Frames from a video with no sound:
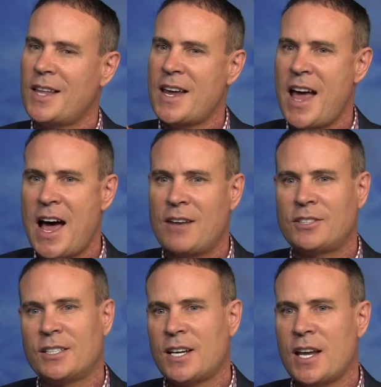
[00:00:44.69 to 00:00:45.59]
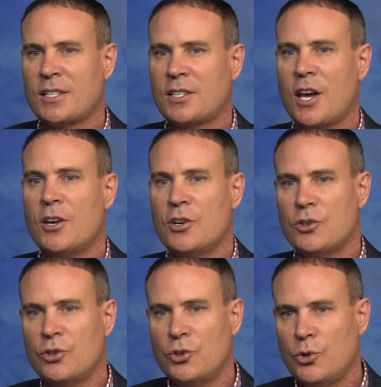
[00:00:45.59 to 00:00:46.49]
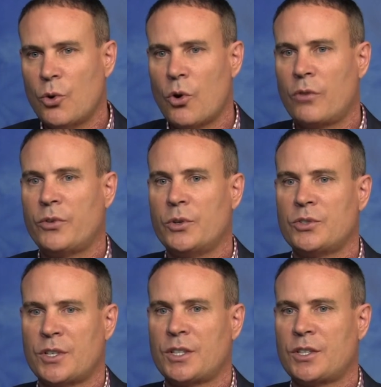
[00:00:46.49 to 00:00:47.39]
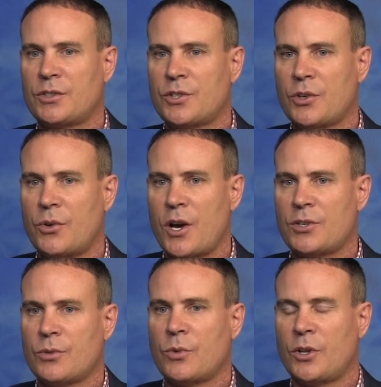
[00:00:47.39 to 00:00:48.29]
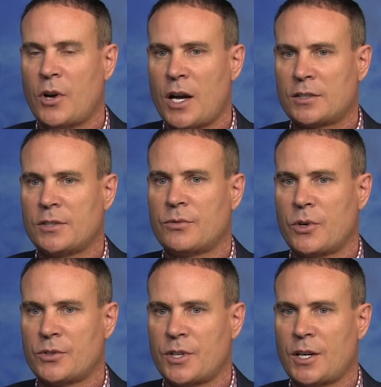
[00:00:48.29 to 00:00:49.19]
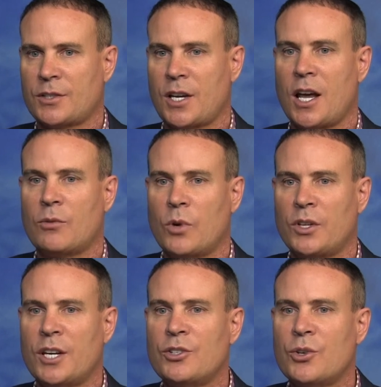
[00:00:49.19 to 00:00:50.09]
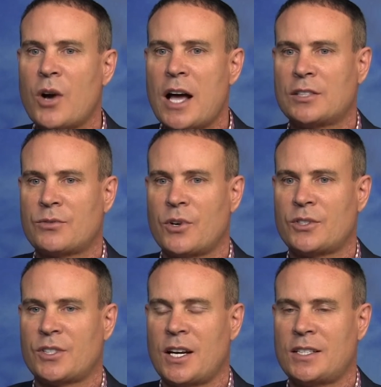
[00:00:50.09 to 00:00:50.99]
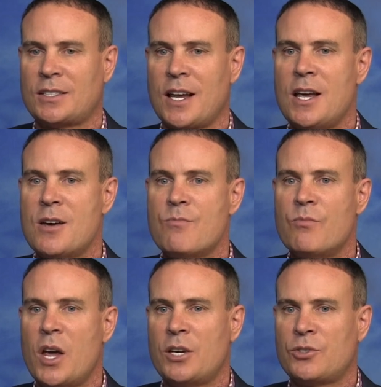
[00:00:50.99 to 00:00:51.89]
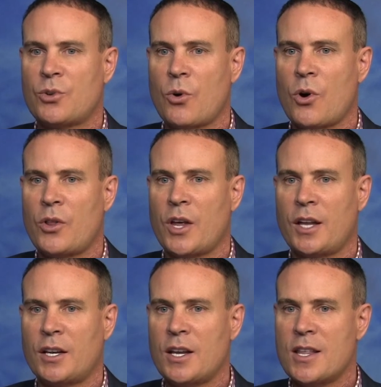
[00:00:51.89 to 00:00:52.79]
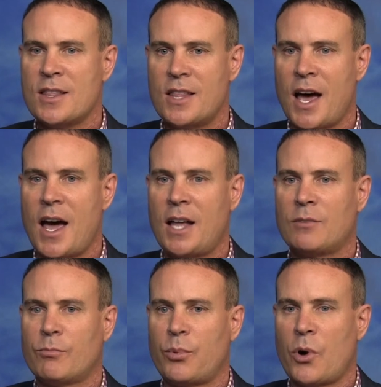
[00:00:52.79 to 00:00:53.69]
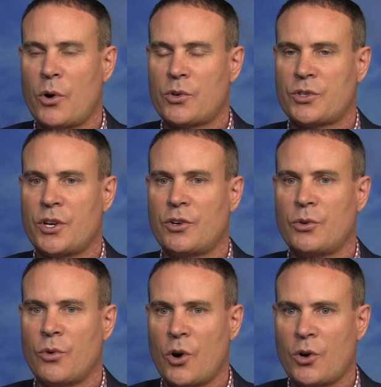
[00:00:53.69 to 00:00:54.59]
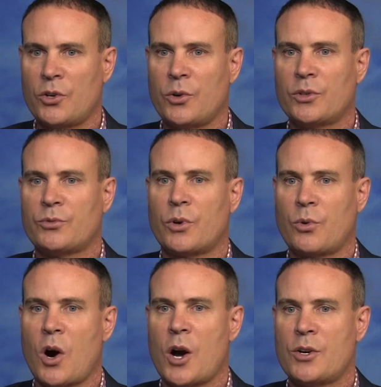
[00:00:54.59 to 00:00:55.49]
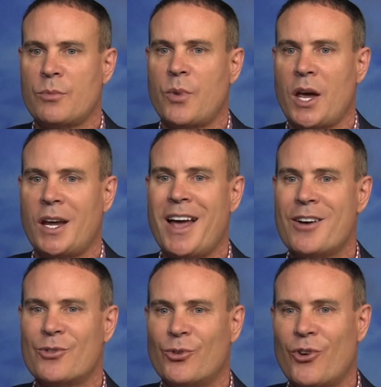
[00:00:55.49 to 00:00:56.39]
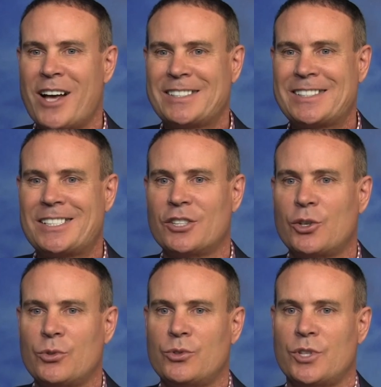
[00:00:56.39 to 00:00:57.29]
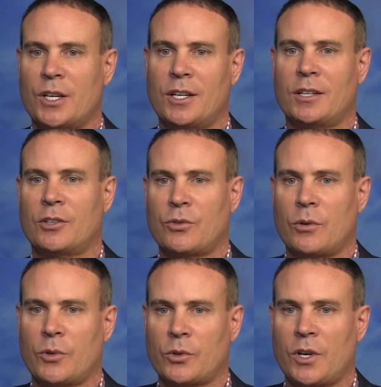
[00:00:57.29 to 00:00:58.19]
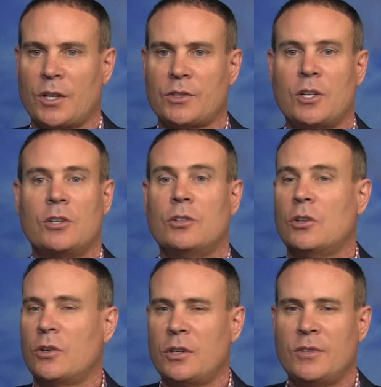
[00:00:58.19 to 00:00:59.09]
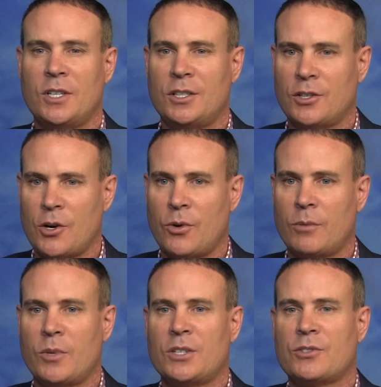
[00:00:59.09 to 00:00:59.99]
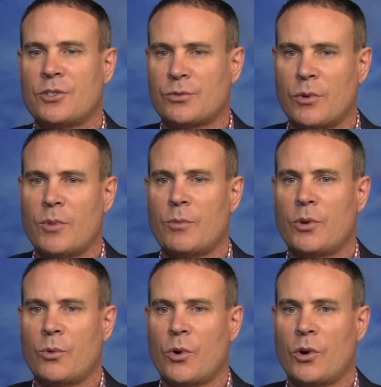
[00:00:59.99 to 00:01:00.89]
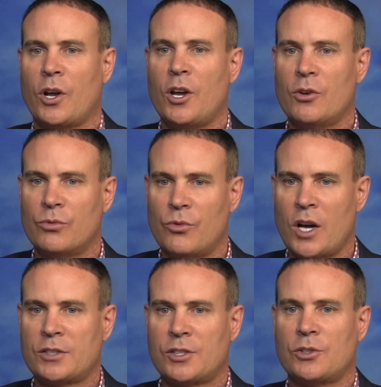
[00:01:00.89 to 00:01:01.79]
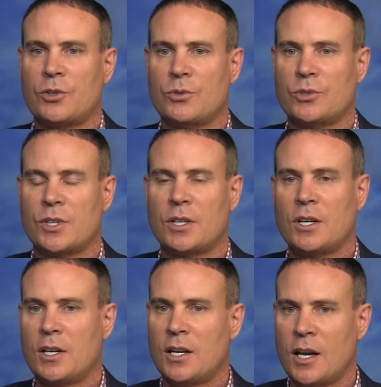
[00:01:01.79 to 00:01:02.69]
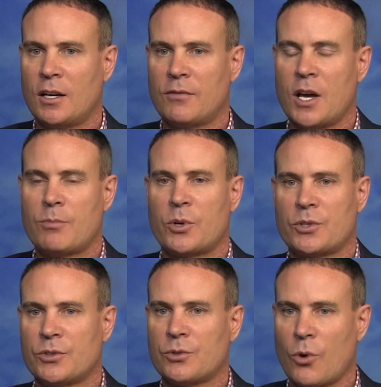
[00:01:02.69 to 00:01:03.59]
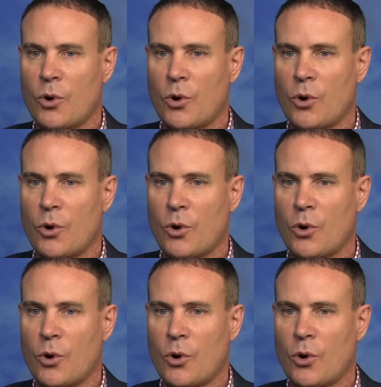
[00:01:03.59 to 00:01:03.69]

They have to take your views into consideration when they're asking for a sentence. And when they do ask for a sentence, make sure that that person who hurt you is required to pay restitution in the criminal case. You don't even need to know what it means, just remember the word restitution. And if that person's